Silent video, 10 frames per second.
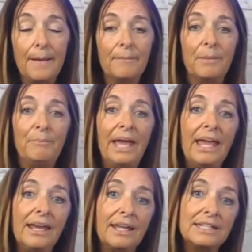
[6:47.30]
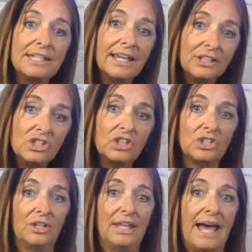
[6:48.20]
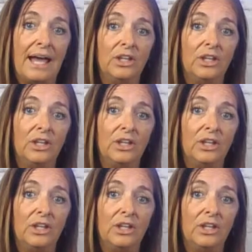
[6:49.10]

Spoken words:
But paying attention to that,